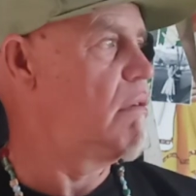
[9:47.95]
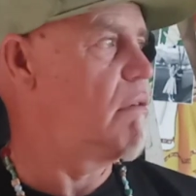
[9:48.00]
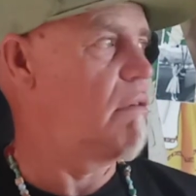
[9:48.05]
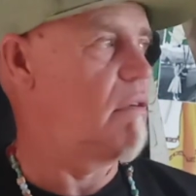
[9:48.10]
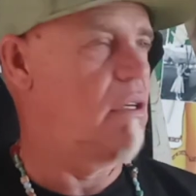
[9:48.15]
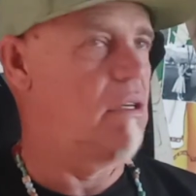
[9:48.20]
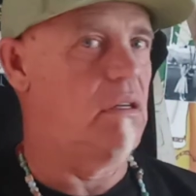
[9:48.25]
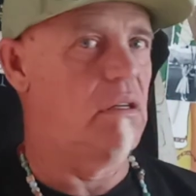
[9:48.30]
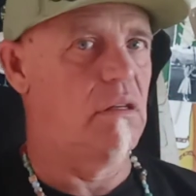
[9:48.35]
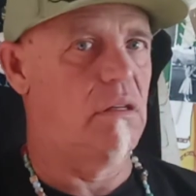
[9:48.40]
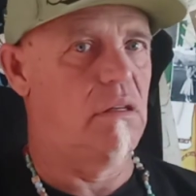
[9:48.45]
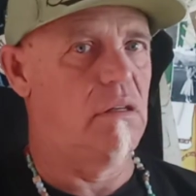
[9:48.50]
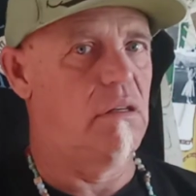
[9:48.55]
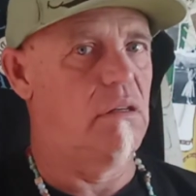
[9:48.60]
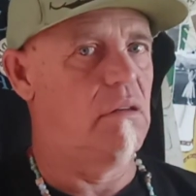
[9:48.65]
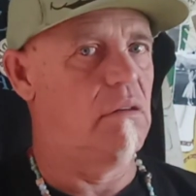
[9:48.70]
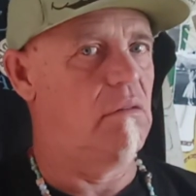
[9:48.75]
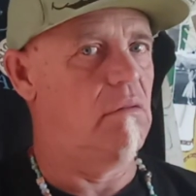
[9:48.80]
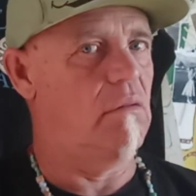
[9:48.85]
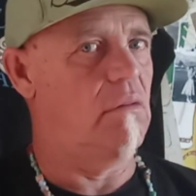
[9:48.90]
what?
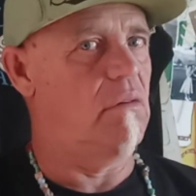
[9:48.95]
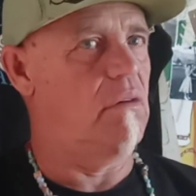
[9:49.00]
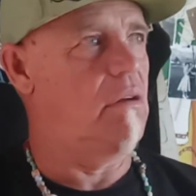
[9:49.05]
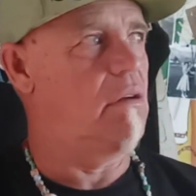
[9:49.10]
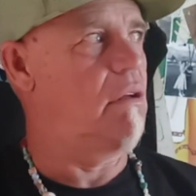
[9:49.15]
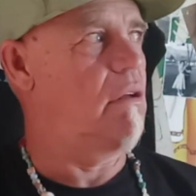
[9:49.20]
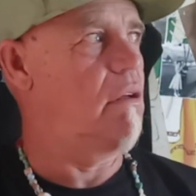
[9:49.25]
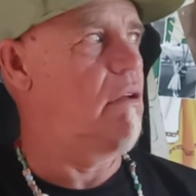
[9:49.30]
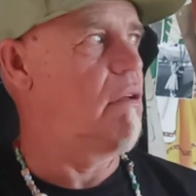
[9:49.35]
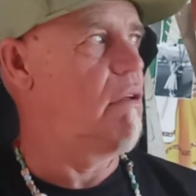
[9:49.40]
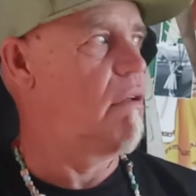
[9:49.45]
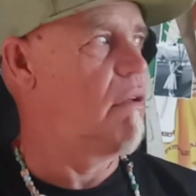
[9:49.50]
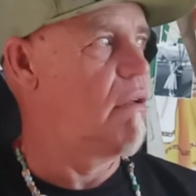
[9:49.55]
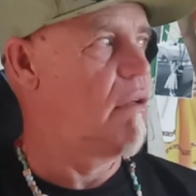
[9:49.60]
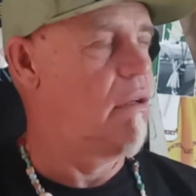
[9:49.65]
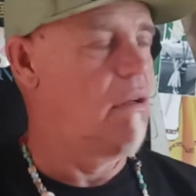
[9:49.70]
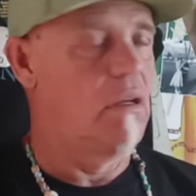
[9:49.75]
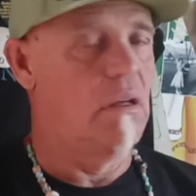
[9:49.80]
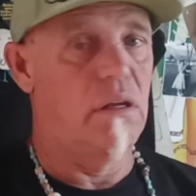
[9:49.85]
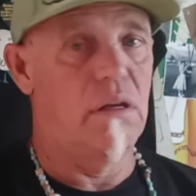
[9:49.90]
What?
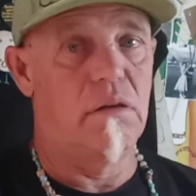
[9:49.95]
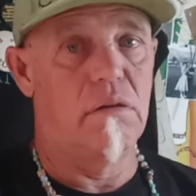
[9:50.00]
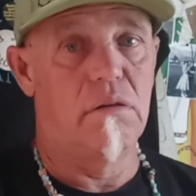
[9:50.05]
You